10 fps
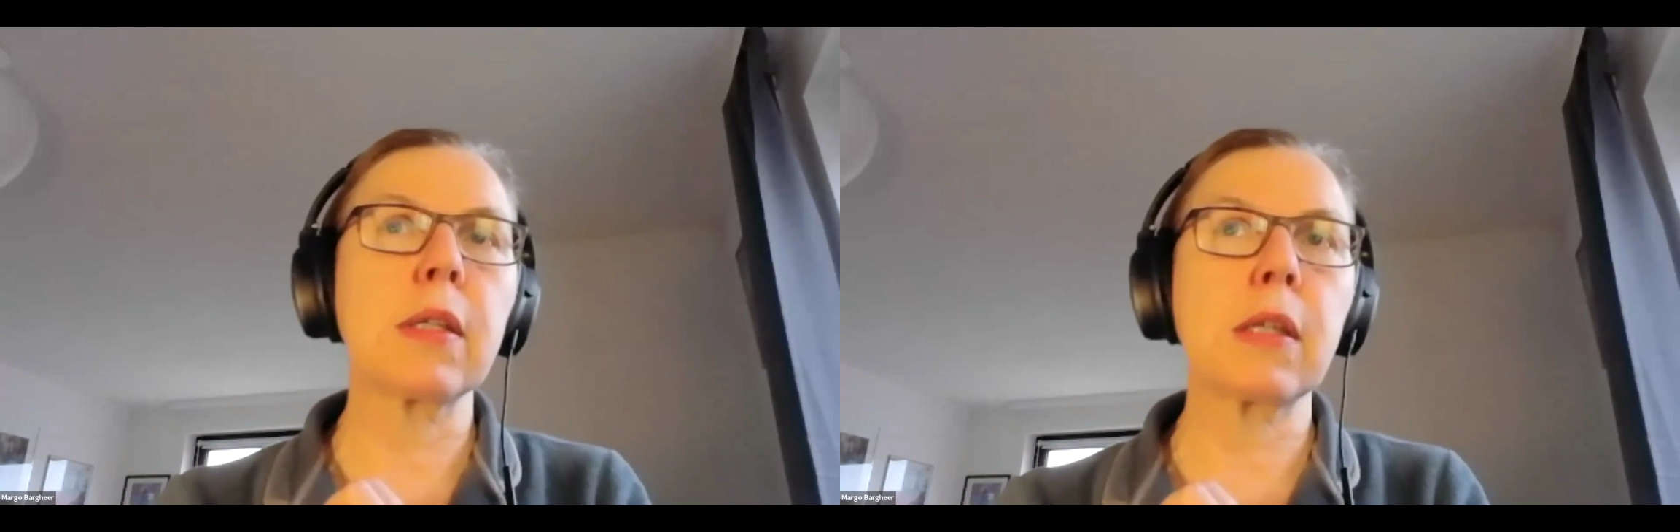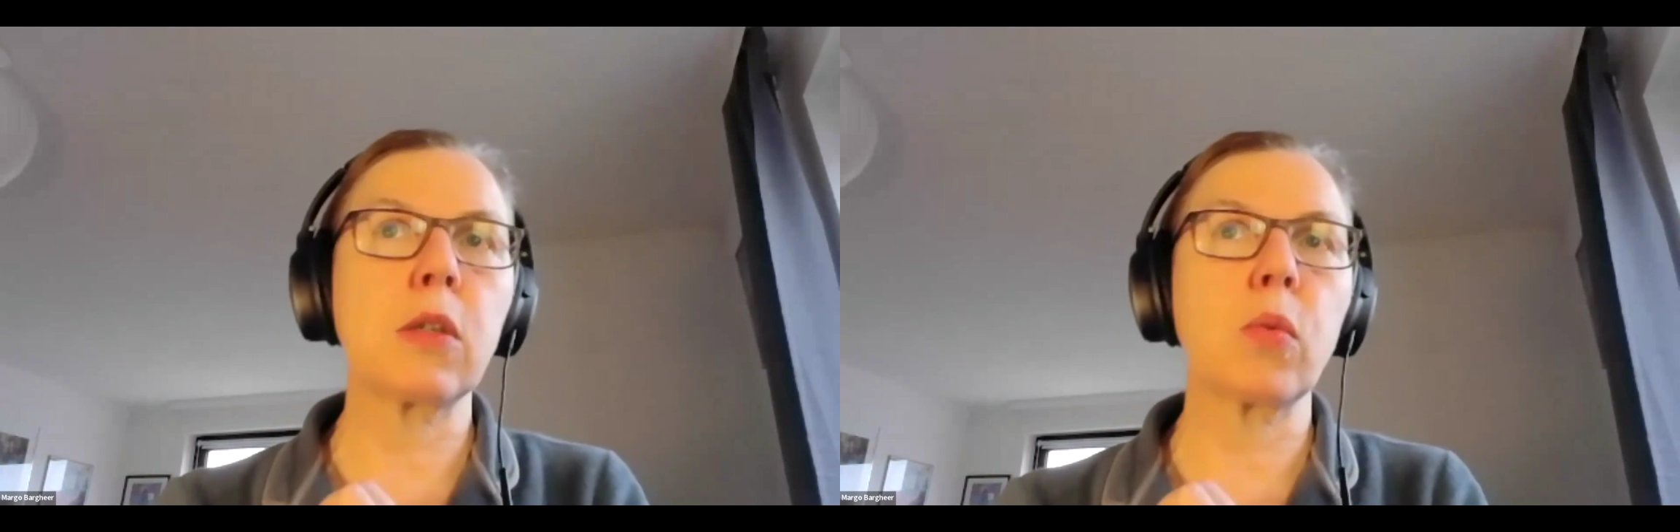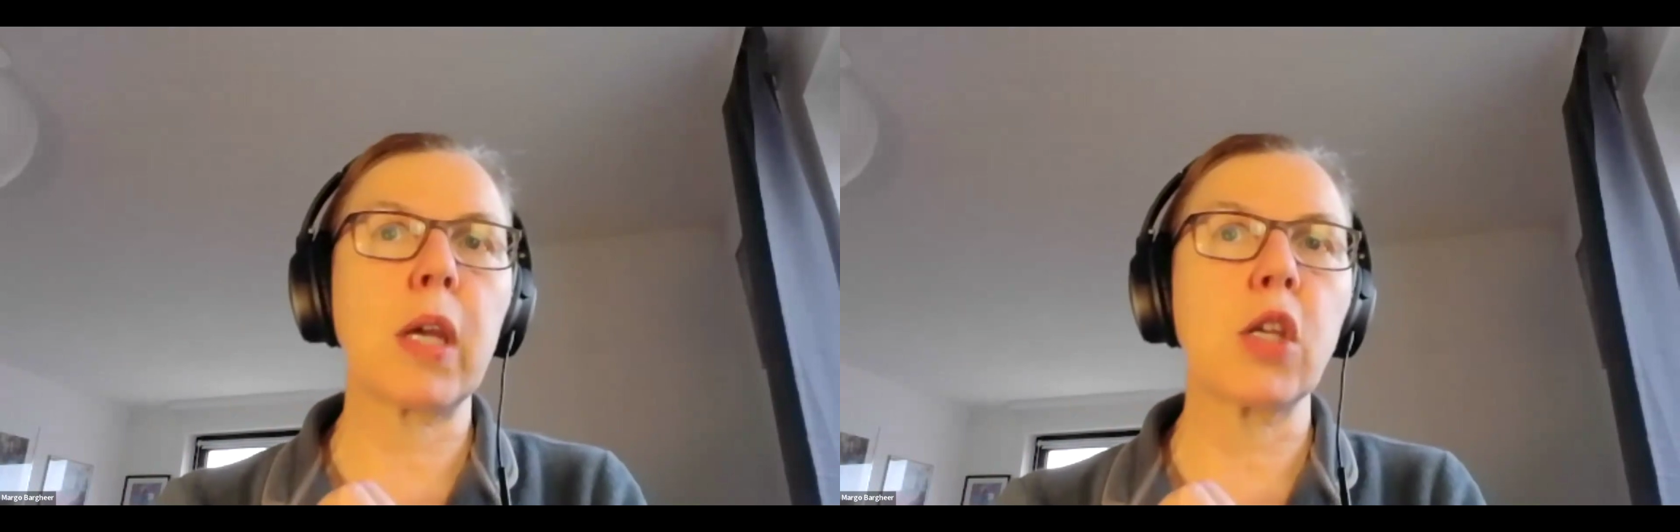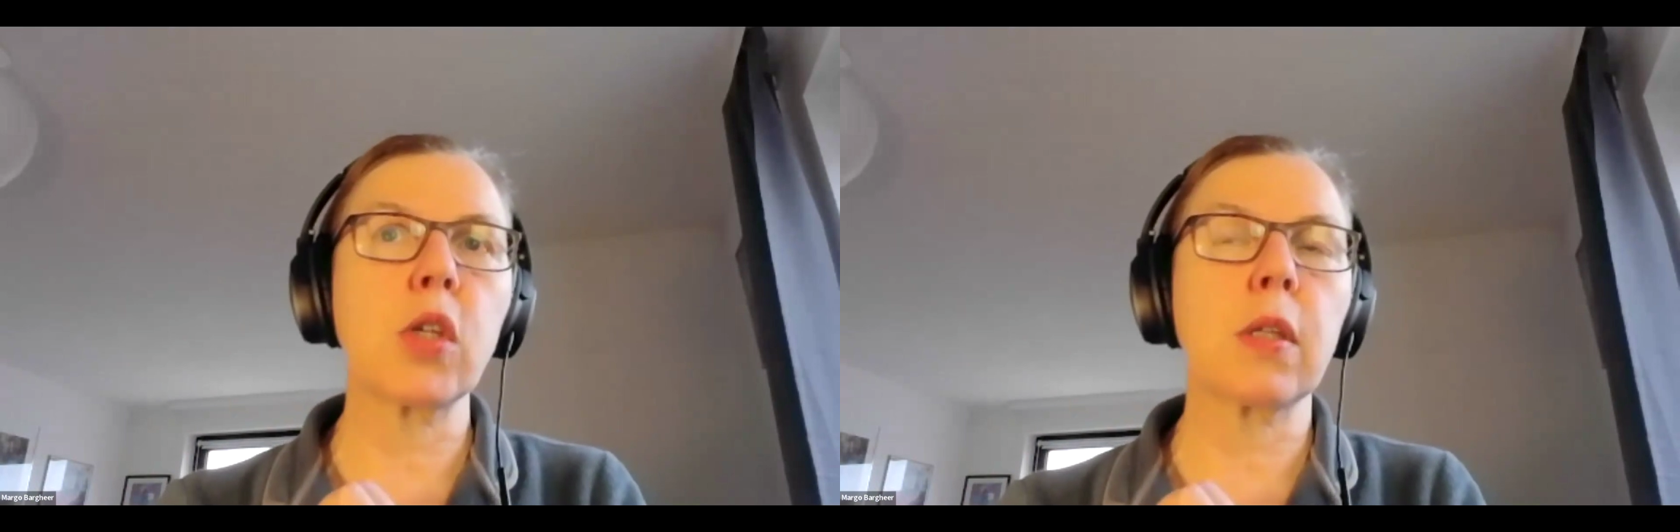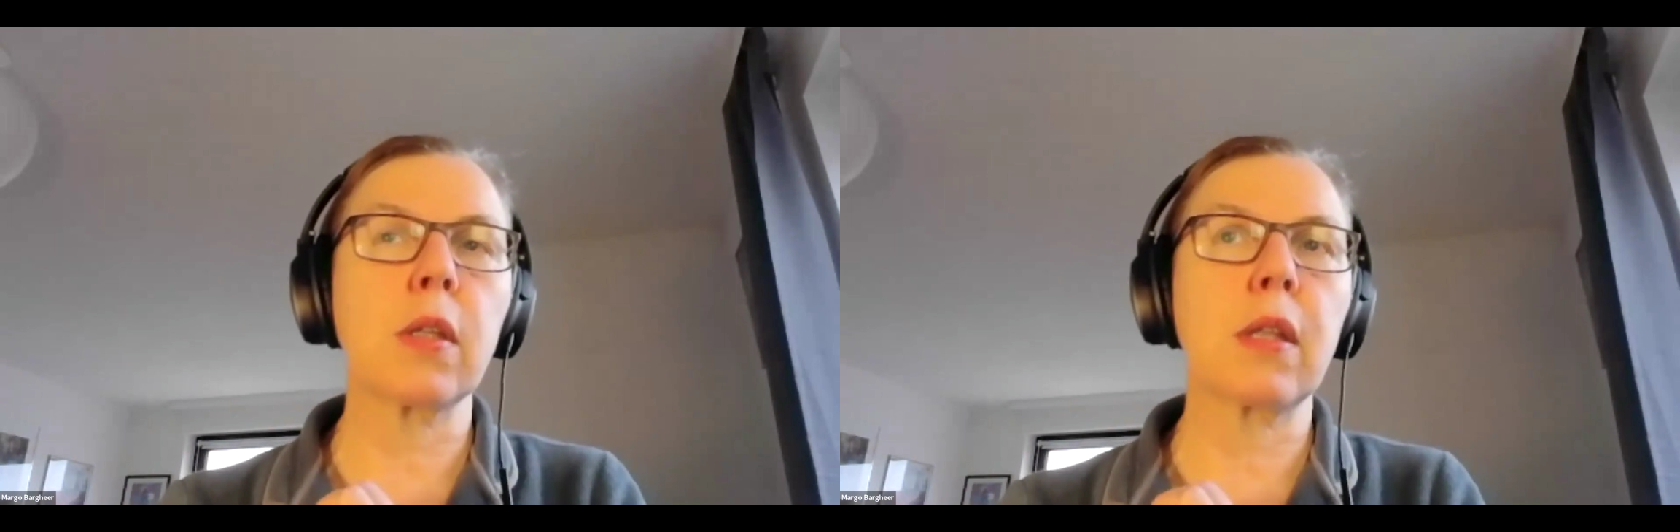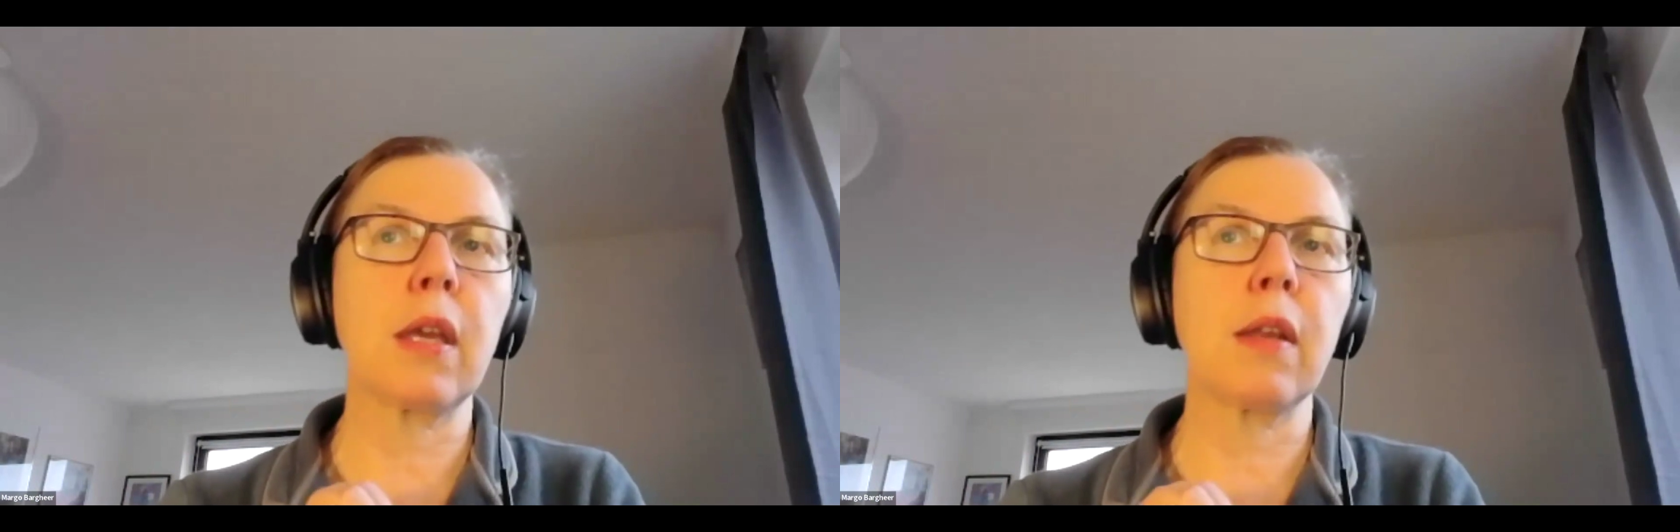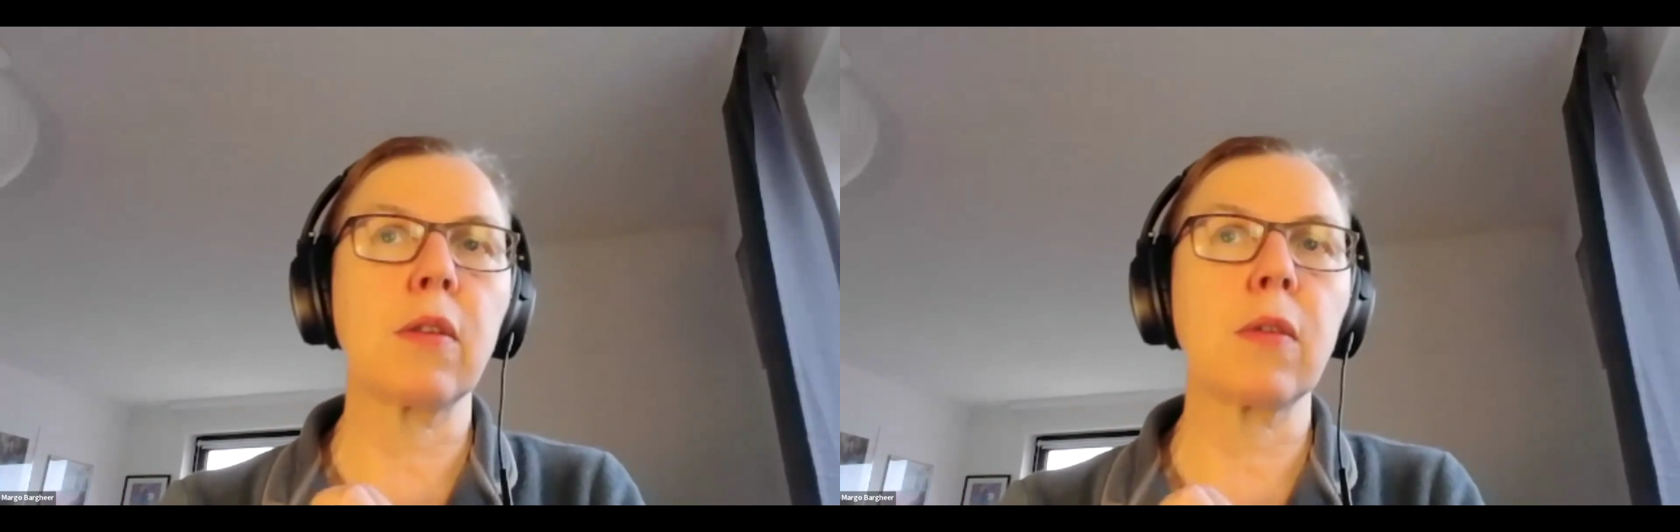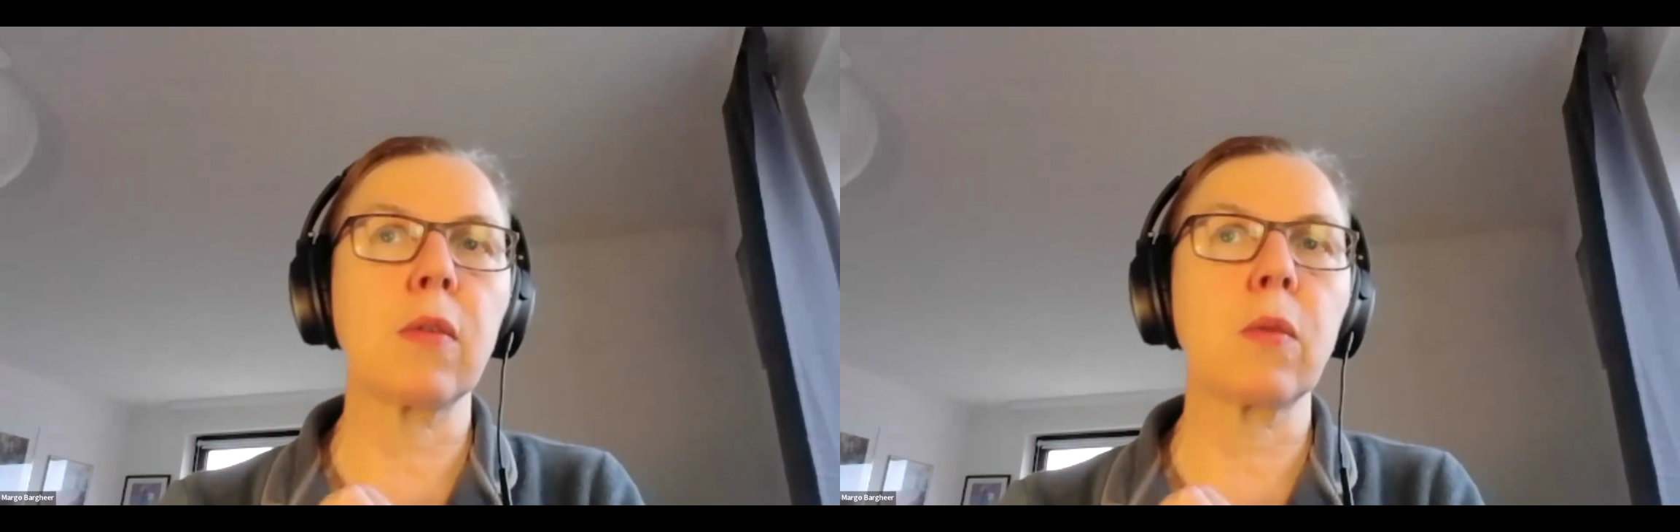situation that
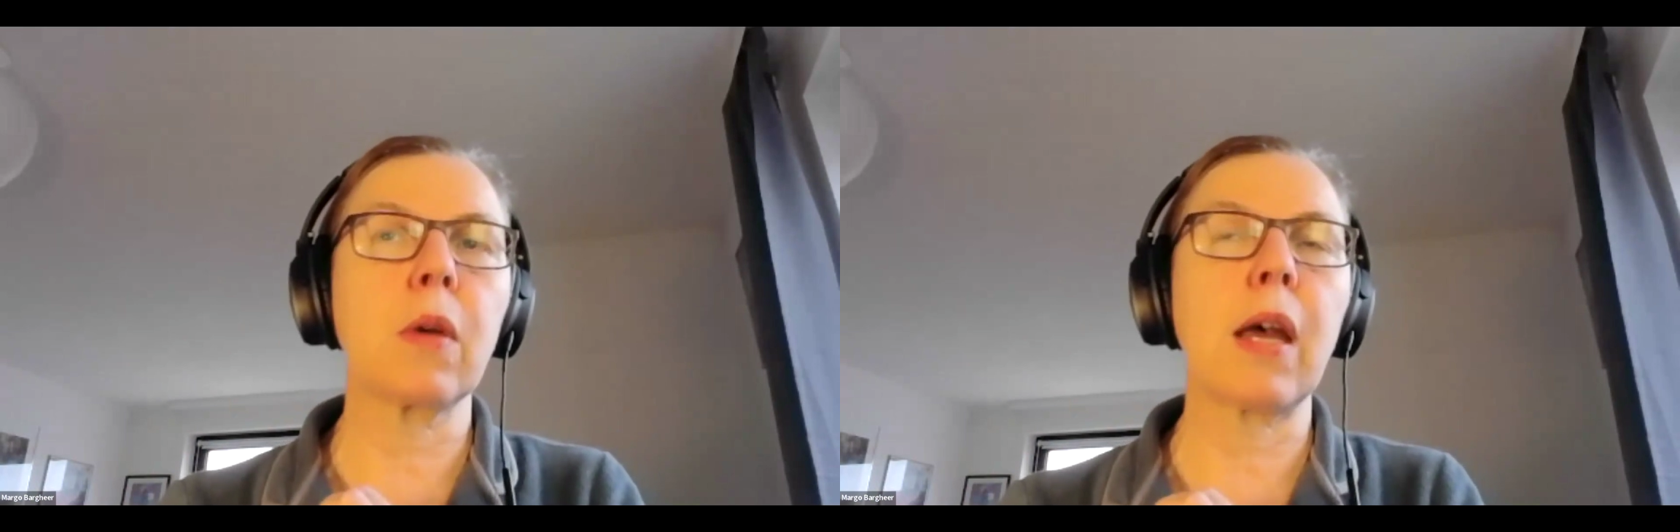you,